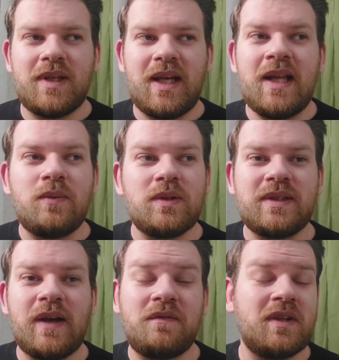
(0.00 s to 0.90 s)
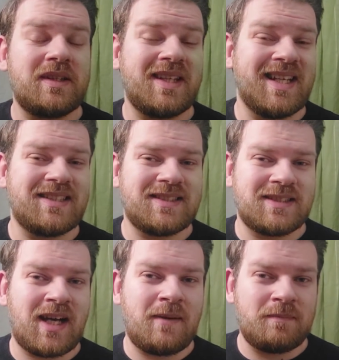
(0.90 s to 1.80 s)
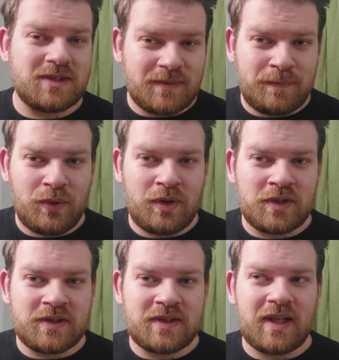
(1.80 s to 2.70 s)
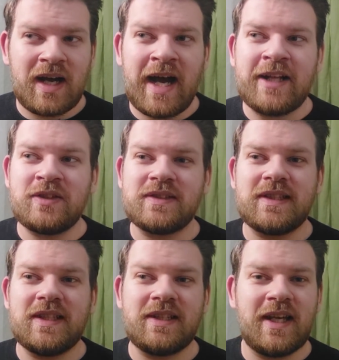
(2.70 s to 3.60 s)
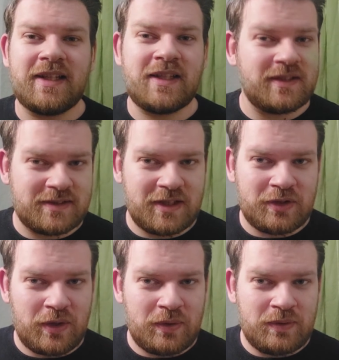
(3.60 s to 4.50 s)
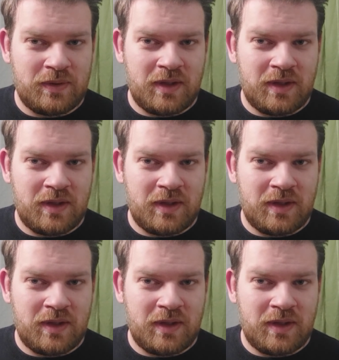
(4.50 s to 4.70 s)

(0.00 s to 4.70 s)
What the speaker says: It will definitely get some support. I don't see it getting 0.